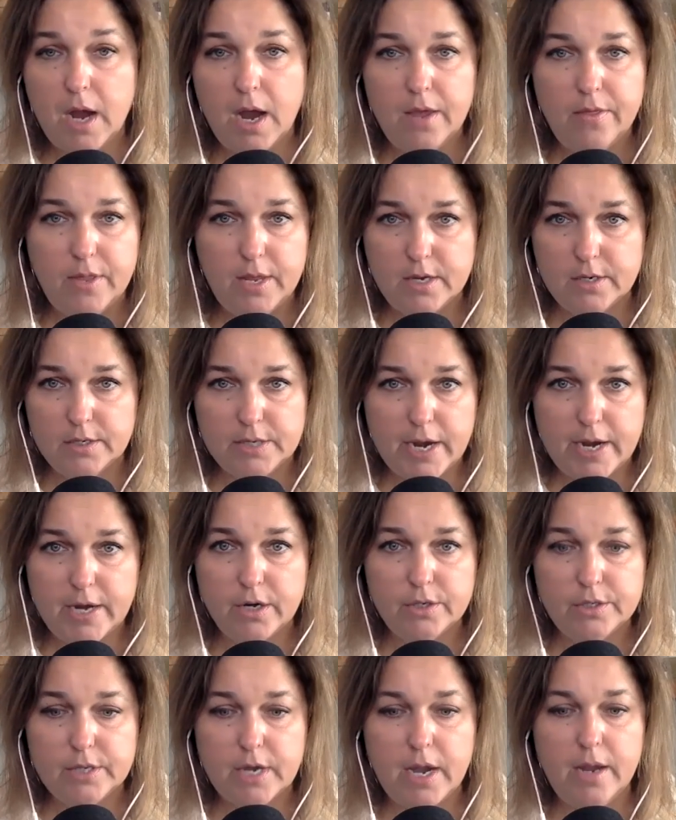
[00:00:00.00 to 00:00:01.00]
high the
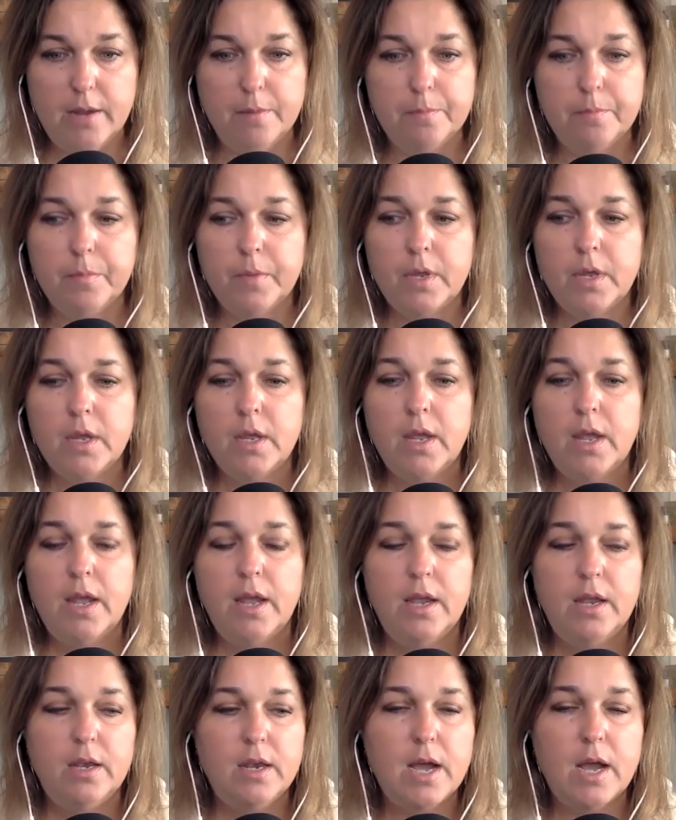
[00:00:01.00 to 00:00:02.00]
entire time
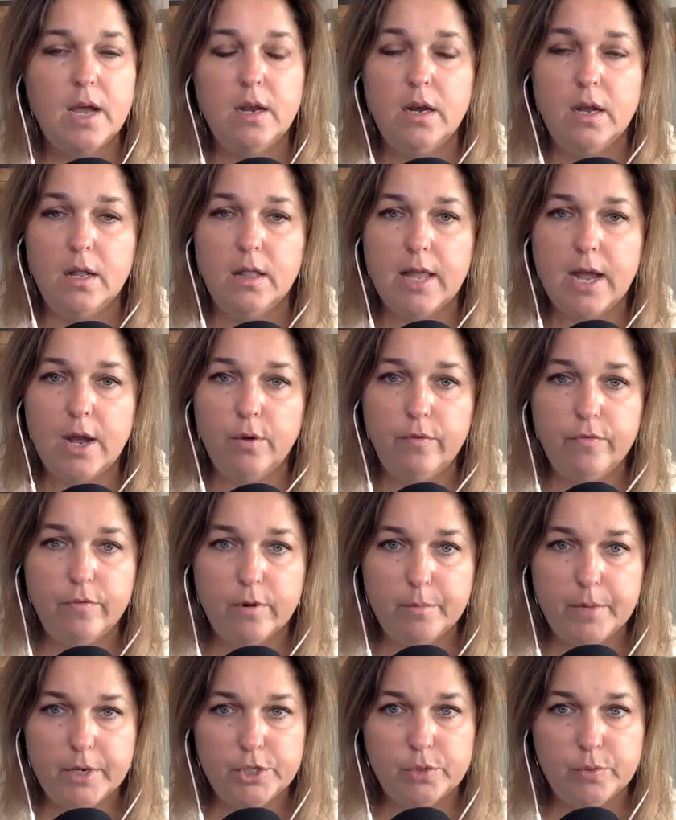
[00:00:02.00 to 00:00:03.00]
and not allowed
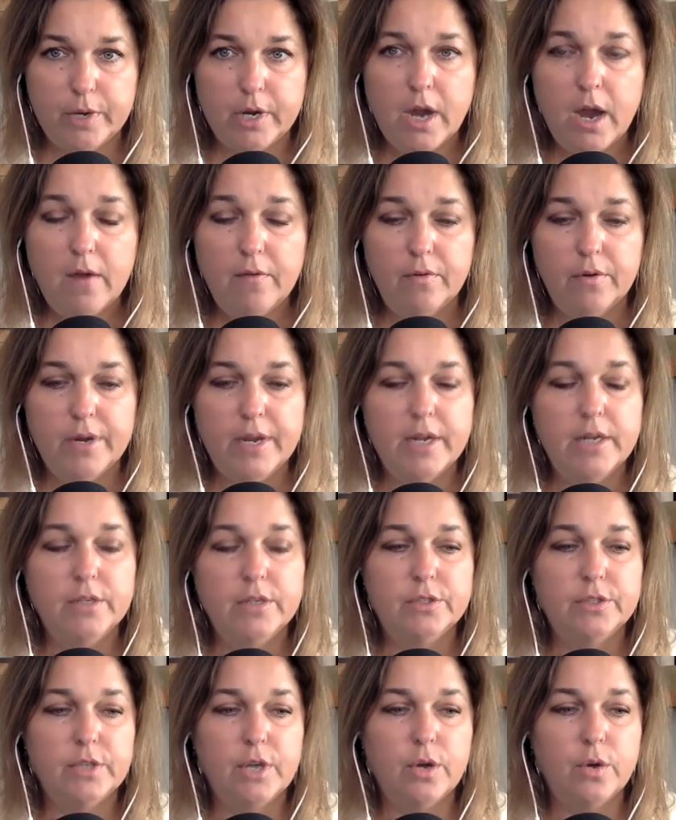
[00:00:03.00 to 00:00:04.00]
for much recovery.
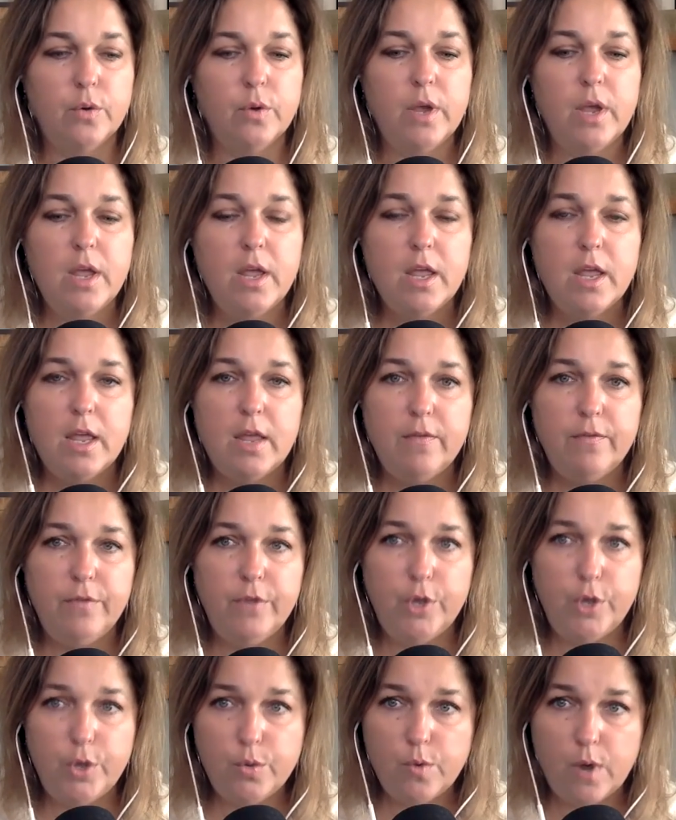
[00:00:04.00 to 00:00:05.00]
And so if
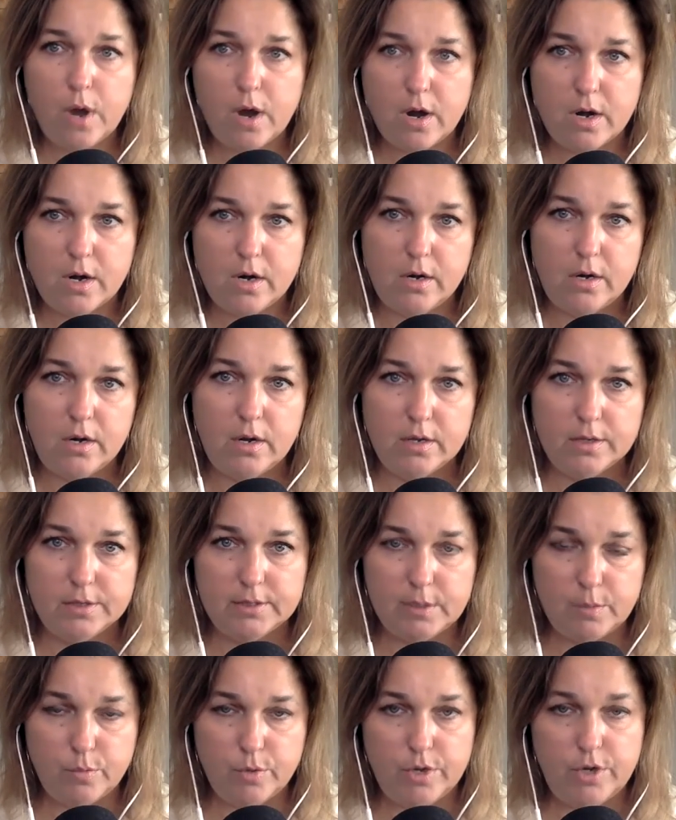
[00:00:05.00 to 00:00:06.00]
you are
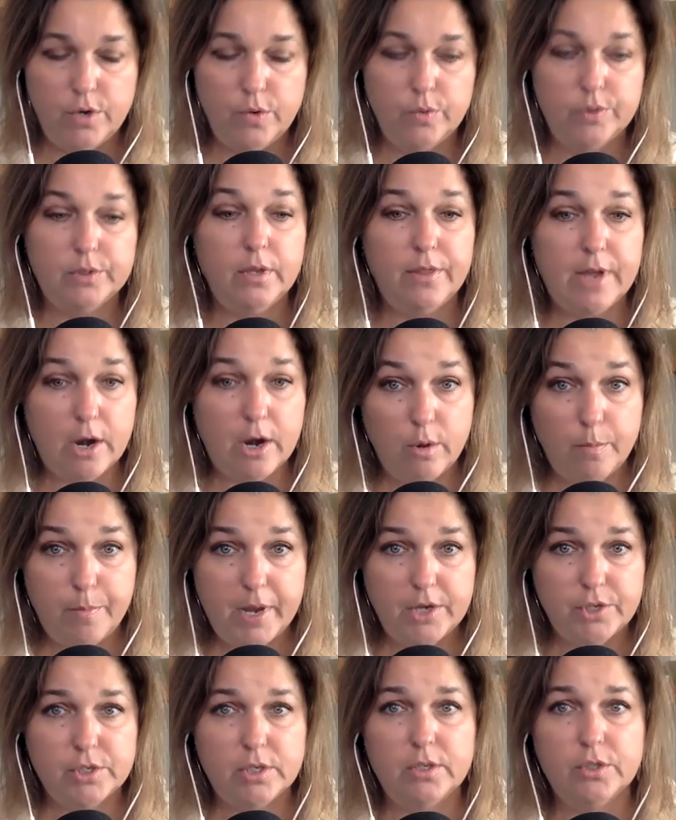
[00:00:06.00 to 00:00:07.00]
someone who is a thyroid
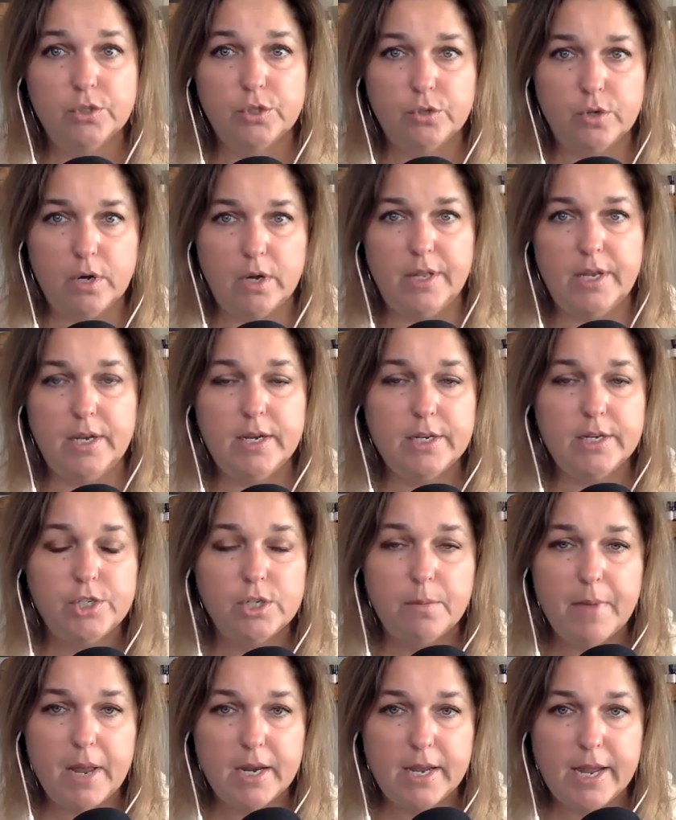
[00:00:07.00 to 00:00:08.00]
patient struggling to get
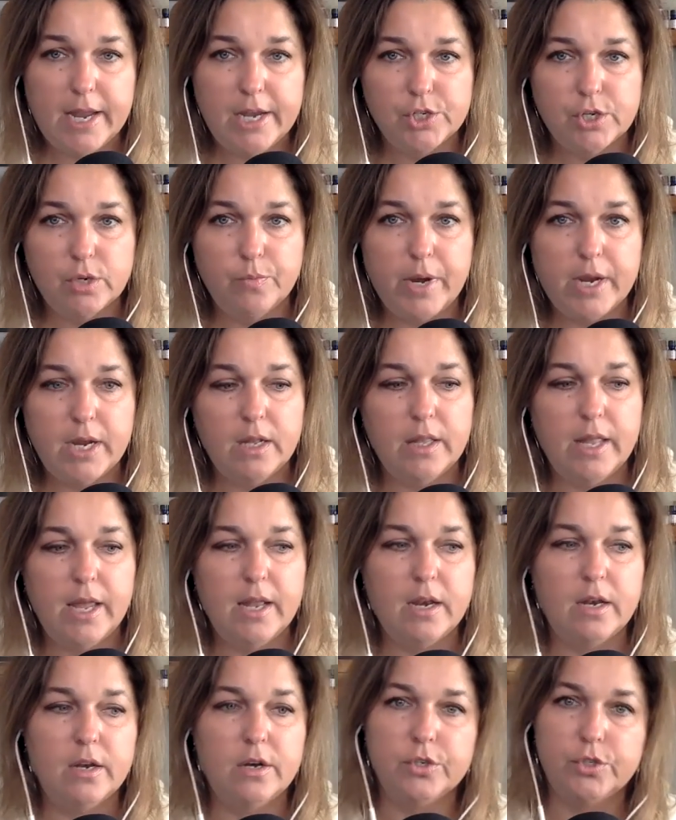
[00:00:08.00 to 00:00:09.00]
your medication
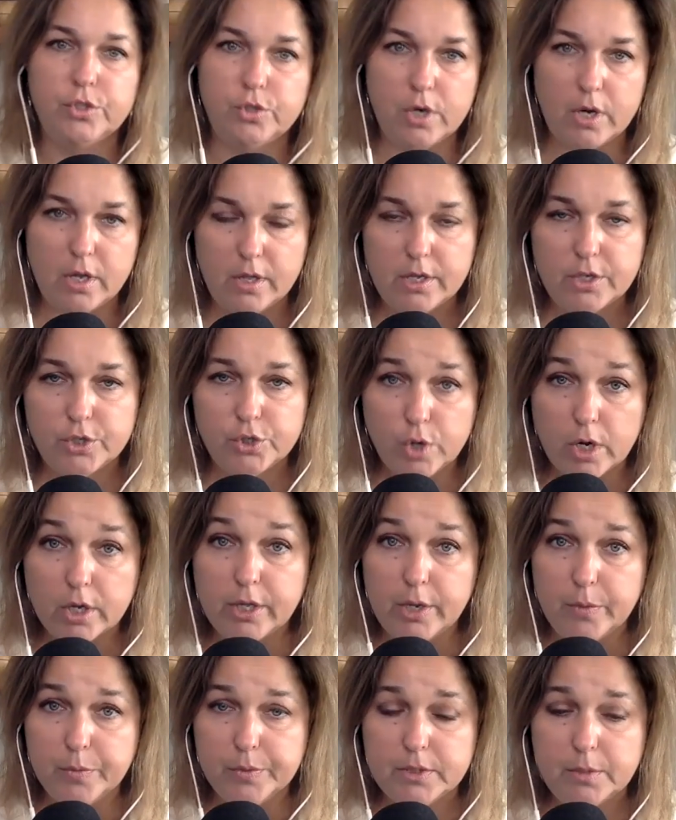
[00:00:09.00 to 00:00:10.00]
regulated or
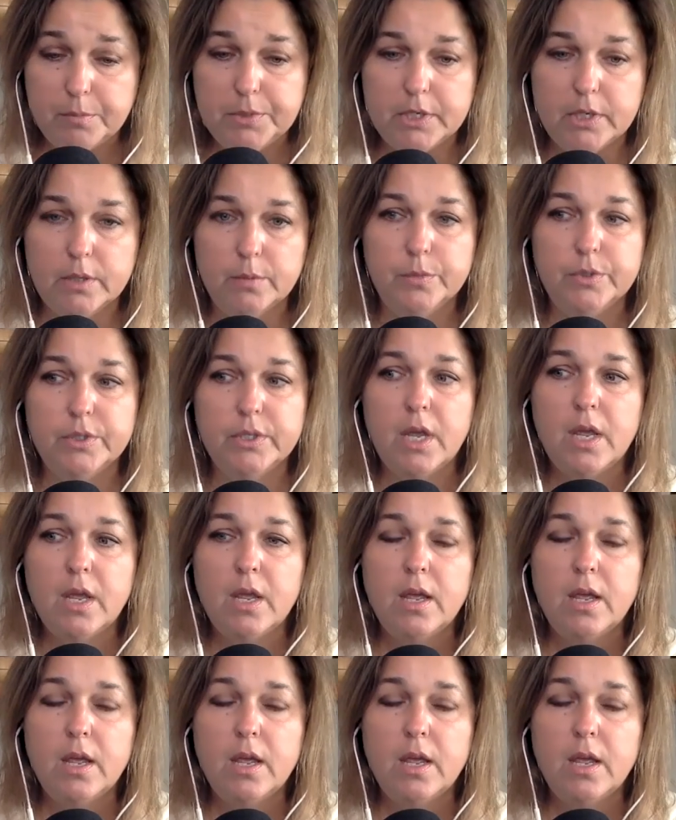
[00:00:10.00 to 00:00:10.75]
struggling with symptoms,